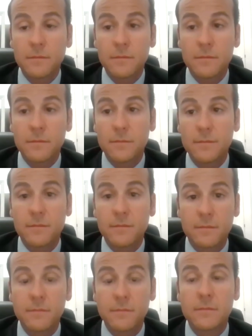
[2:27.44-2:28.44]

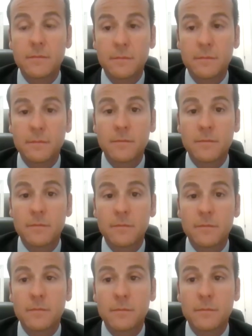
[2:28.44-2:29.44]

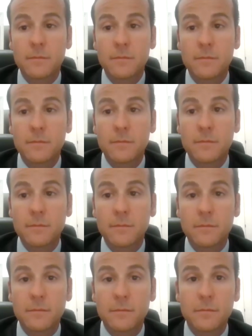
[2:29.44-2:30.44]

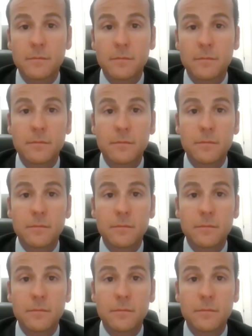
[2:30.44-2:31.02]
This person isn't speaking.